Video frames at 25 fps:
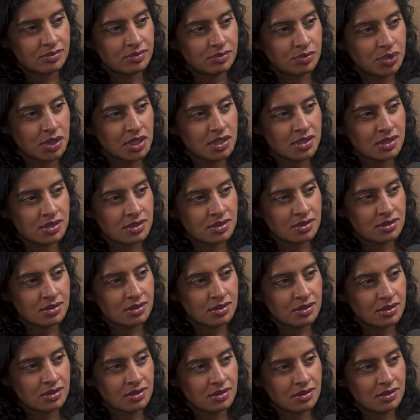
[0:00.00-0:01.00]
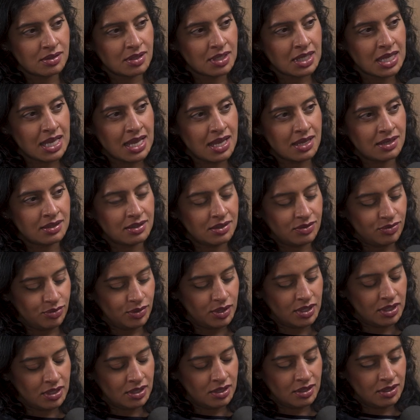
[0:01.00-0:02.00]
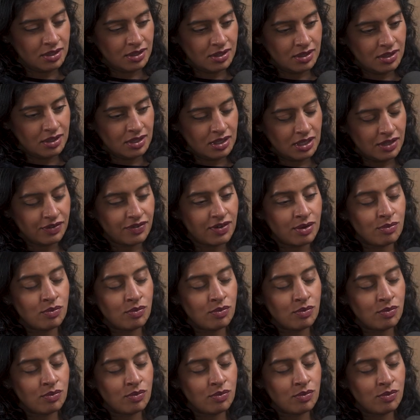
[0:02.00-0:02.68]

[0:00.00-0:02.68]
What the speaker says: Because again, if I